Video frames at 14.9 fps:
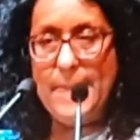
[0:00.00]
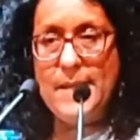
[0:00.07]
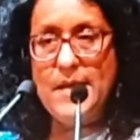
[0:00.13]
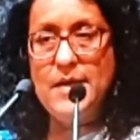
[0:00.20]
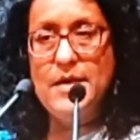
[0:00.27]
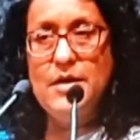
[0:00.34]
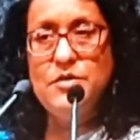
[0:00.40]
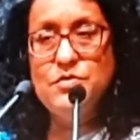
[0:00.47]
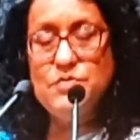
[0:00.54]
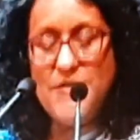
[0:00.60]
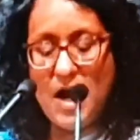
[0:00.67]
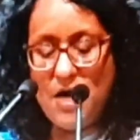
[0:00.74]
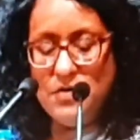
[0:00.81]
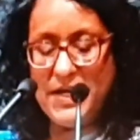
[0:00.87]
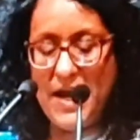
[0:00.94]
You
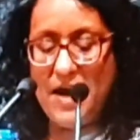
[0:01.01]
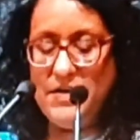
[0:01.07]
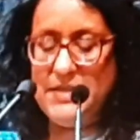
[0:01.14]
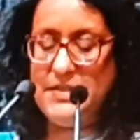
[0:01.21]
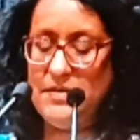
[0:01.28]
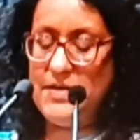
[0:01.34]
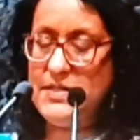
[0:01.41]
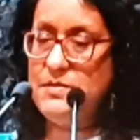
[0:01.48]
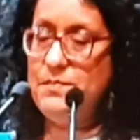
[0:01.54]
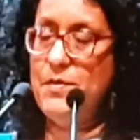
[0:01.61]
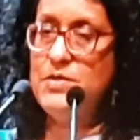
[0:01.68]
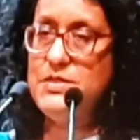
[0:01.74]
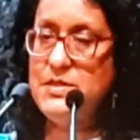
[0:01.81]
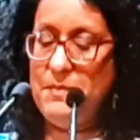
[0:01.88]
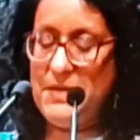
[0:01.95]
now carry the
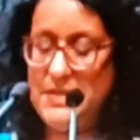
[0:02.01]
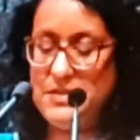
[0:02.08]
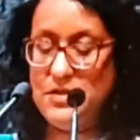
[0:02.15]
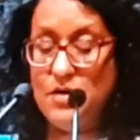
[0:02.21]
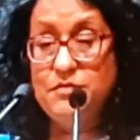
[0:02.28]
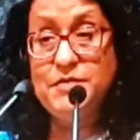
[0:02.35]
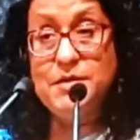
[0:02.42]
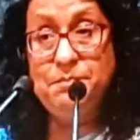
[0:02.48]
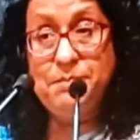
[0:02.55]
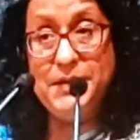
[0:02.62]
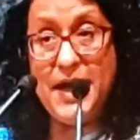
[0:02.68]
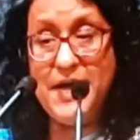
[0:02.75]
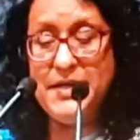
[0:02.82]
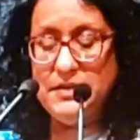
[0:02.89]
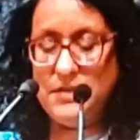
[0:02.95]
responsibility of
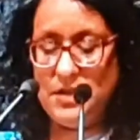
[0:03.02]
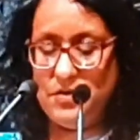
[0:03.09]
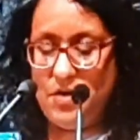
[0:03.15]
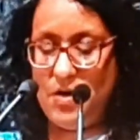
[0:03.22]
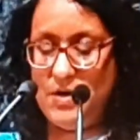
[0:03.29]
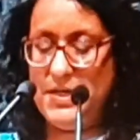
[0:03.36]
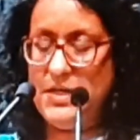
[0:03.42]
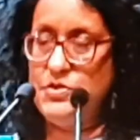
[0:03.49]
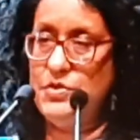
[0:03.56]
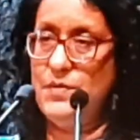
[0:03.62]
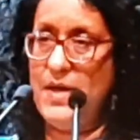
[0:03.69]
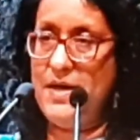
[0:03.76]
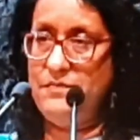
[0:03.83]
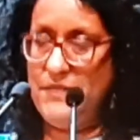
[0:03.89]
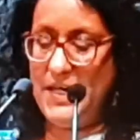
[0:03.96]
applying the knowledge you
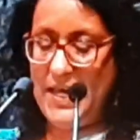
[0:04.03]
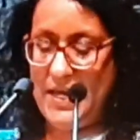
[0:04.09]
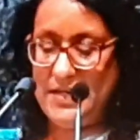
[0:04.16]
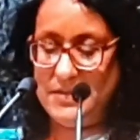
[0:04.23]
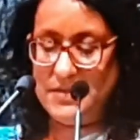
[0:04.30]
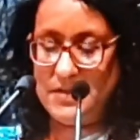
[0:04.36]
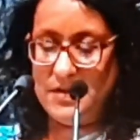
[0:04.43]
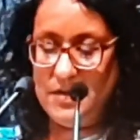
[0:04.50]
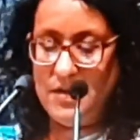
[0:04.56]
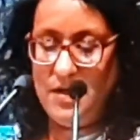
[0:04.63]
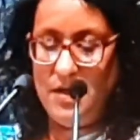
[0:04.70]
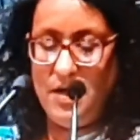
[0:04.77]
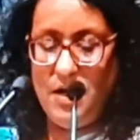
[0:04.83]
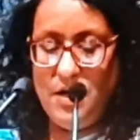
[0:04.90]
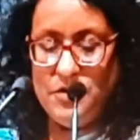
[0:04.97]
have gained.
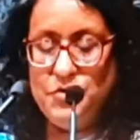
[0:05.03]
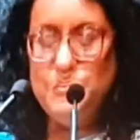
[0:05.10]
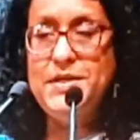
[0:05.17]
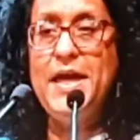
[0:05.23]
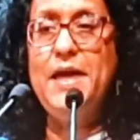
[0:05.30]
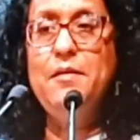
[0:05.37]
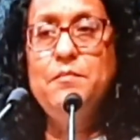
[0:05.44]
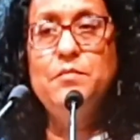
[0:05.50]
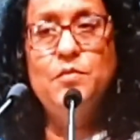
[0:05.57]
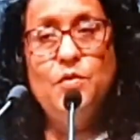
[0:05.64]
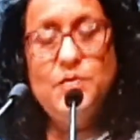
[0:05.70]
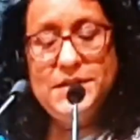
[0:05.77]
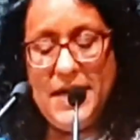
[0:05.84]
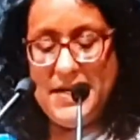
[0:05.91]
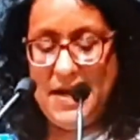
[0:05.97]
Today, more
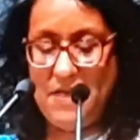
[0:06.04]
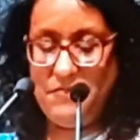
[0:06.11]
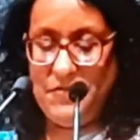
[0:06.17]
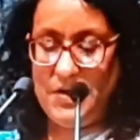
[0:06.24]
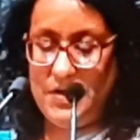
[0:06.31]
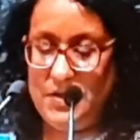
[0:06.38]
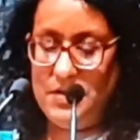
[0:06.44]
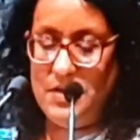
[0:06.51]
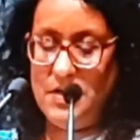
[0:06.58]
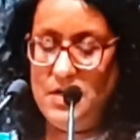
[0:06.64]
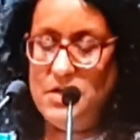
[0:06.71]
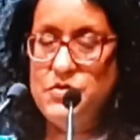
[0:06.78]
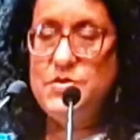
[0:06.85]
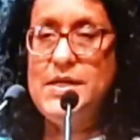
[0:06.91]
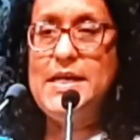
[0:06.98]
than ever,
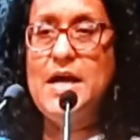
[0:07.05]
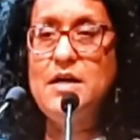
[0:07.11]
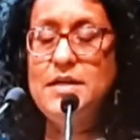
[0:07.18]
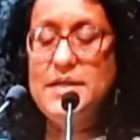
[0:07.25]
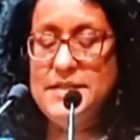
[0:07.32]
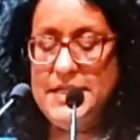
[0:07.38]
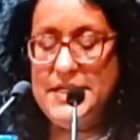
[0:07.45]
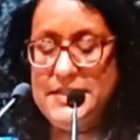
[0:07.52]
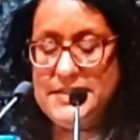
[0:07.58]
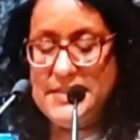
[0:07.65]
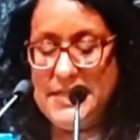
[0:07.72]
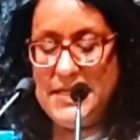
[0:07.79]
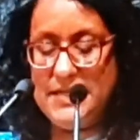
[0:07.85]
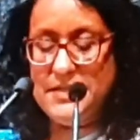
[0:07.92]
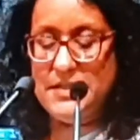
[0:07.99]
Sri Lanka needs
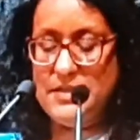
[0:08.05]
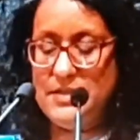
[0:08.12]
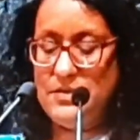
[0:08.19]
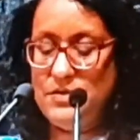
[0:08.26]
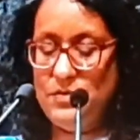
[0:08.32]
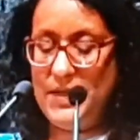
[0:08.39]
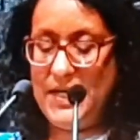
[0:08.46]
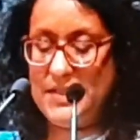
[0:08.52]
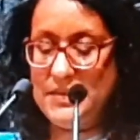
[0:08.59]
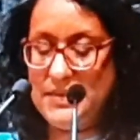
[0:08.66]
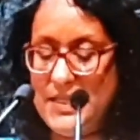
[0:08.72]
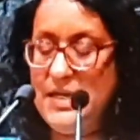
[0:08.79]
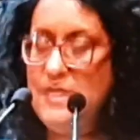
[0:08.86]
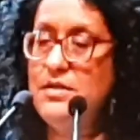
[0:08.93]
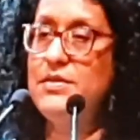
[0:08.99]
leaders who can
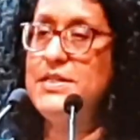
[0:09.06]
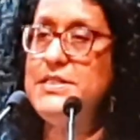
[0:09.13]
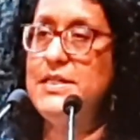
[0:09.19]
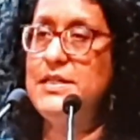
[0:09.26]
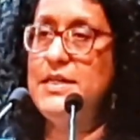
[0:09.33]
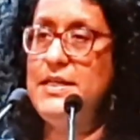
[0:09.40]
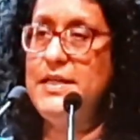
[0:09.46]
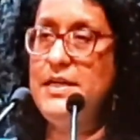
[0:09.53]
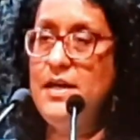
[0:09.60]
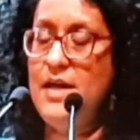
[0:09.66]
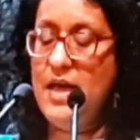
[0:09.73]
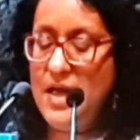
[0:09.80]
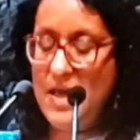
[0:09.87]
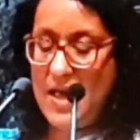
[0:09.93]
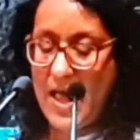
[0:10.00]
think
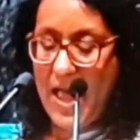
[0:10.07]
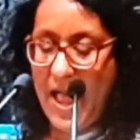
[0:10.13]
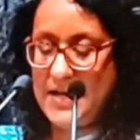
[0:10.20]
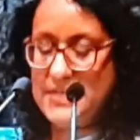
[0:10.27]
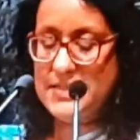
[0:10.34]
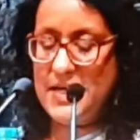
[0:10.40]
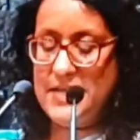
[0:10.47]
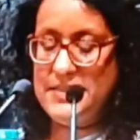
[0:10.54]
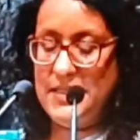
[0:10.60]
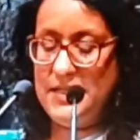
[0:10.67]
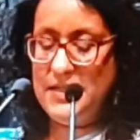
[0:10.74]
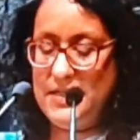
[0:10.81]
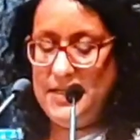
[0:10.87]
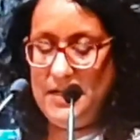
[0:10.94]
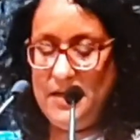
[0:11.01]
critically, act
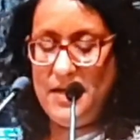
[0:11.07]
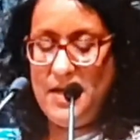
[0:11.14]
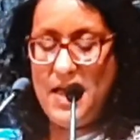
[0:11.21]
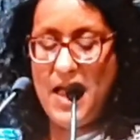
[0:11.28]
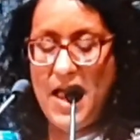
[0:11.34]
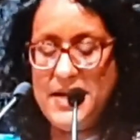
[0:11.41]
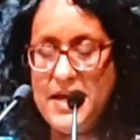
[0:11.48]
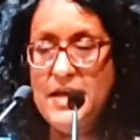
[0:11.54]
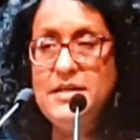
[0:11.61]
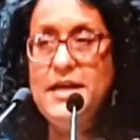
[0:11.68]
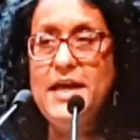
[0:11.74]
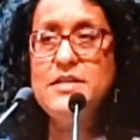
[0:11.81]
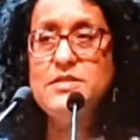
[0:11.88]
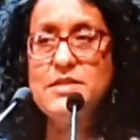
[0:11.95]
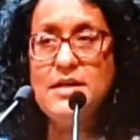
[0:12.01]
ethically, and
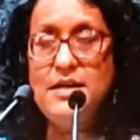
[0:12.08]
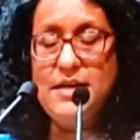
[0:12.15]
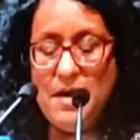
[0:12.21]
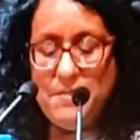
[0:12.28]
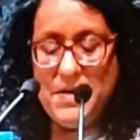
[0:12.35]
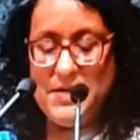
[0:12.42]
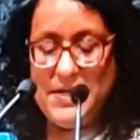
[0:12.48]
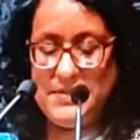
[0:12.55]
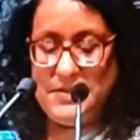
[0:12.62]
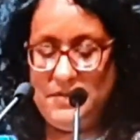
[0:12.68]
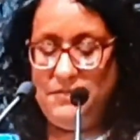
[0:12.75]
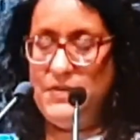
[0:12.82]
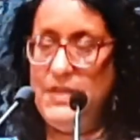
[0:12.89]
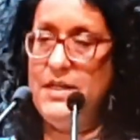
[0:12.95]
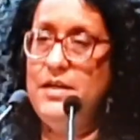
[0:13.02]
engage
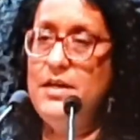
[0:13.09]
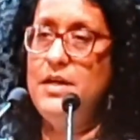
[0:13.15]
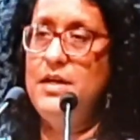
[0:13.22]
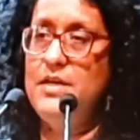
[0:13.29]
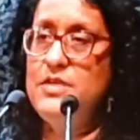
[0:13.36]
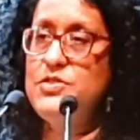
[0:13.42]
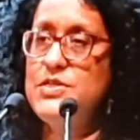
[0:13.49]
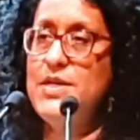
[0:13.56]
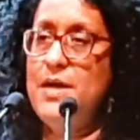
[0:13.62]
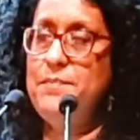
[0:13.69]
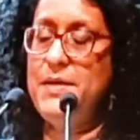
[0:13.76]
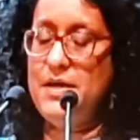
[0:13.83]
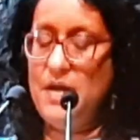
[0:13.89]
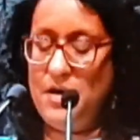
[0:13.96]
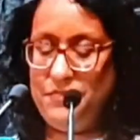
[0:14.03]
collaboratively in
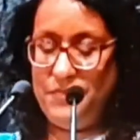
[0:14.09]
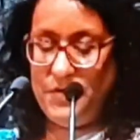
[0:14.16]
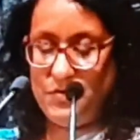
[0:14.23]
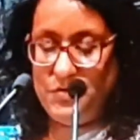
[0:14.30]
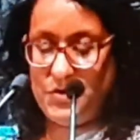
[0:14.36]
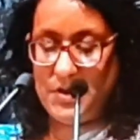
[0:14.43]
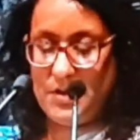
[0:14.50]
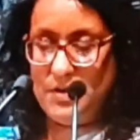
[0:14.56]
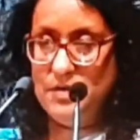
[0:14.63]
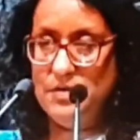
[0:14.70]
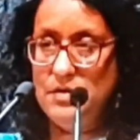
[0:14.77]
shaping our future.